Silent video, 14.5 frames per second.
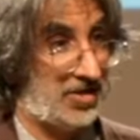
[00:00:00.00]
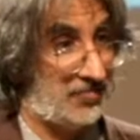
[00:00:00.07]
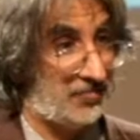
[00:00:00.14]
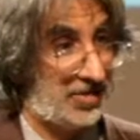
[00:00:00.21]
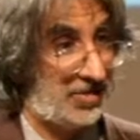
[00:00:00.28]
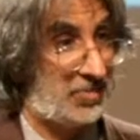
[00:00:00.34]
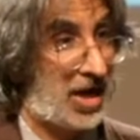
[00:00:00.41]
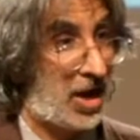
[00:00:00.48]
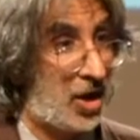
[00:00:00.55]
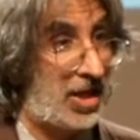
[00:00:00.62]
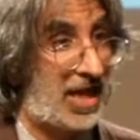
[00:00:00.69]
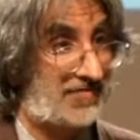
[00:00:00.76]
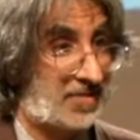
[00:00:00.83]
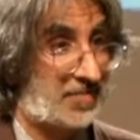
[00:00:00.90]
good. We, we
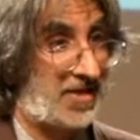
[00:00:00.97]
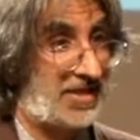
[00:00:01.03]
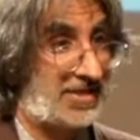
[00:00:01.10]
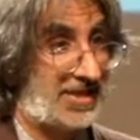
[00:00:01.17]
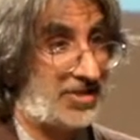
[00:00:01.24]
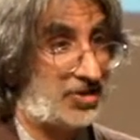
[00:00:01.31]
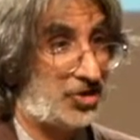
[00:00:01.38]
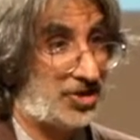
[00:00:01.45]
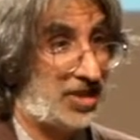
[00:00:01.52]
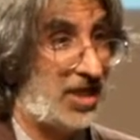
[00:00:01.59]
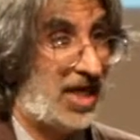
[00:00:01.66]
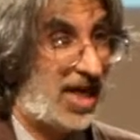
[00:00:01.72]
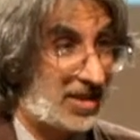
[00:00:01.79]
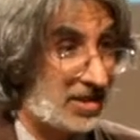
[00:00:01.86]
all have to pay attention
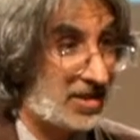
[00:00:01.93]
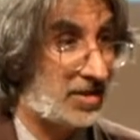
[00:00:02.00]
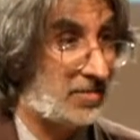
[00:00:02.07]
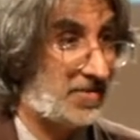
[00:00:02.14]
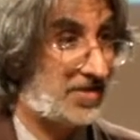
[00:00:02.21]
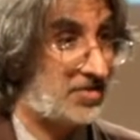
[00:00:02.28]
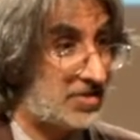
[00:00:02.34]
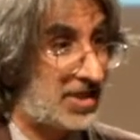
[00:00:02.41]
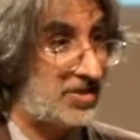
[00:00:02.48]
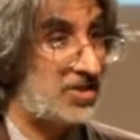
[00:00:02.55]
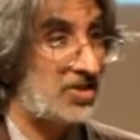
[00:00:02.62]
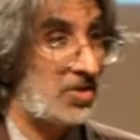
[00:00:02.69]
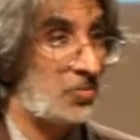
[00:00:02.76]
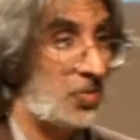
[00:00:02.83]
a little bit. There's not
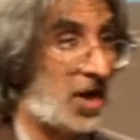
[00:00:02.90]
just a